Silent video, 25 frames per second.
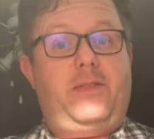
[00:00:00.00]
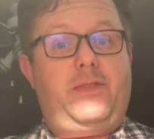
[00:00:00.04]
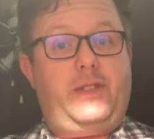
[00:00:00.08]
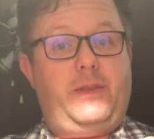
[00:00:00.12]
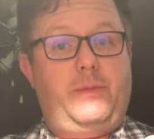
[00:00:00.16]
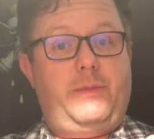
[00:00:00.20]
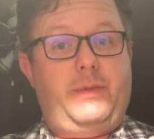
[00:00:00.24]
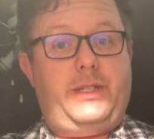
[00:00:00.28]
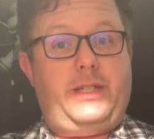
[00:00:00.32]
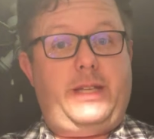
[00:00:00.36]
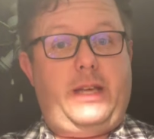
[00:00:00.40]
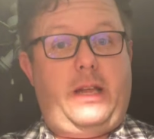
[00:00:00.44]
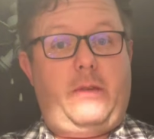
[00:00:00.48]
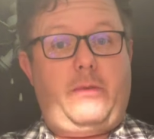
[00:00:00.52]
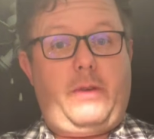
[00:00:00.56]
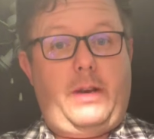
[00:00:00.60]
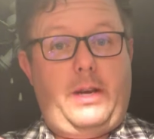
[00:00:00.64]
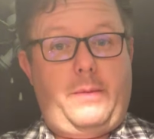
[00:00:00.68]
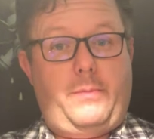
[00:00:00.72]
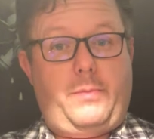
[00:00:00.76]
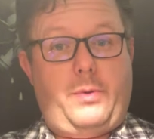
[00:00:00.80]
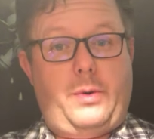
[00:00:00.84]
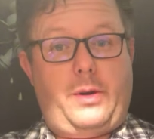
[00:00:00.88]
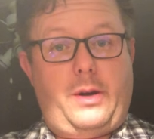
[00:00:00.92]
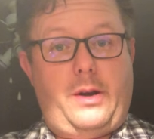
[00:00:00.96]
some celery
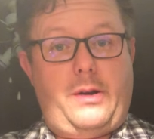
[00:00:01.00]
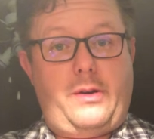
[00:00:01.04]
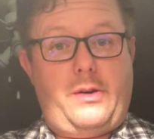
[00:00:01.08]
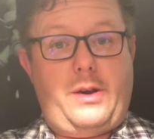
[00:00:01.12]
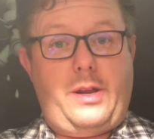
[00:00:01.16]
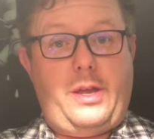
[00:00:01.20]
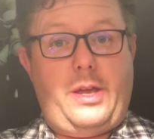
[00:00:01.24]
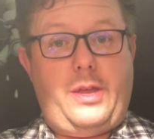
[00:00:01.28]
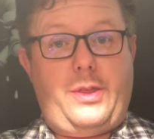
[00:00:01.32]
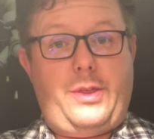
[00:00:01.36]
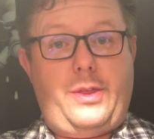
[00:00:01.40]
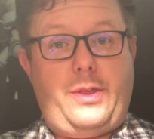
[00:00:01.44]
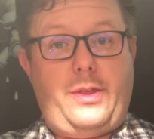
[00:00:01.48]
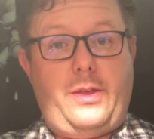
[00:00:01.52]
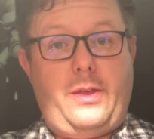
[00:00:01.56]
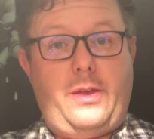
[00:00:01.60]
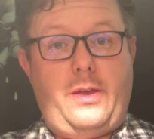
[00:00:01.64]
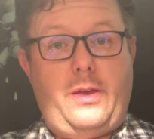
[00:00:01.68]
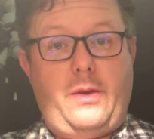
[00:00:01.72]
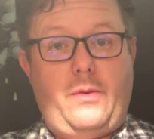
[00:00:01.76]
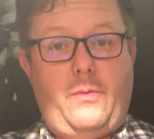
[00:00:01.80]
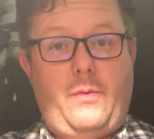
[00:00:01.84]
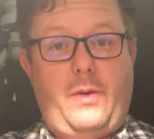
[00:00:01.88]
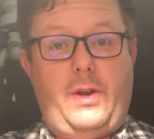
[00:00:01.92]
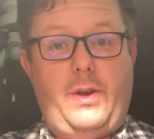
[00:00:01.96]
to put underneath
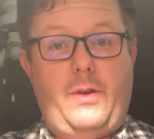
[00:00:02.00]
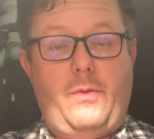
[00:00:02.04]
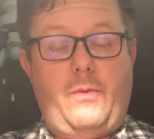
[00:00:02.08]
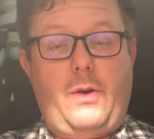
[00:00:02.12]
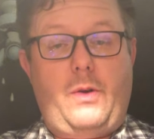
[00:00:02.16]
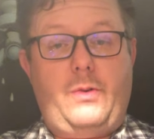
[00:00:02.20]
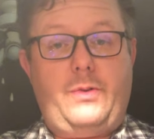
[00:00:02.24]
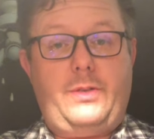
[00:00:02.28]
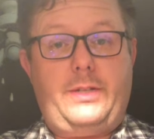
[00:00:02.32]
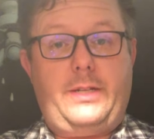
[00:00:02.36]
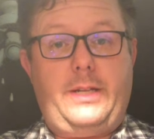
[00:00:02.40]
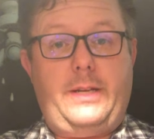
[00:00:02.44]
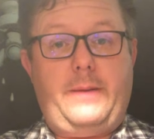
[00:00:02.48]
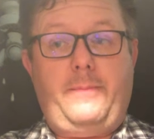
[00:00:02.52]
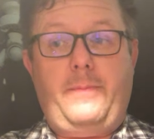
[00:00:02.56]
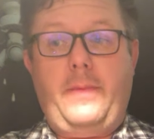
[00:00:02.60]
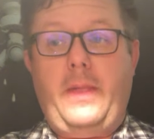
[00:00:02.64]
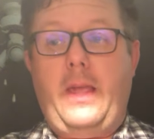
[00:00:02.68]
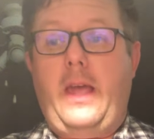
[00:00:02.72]
when you roast it.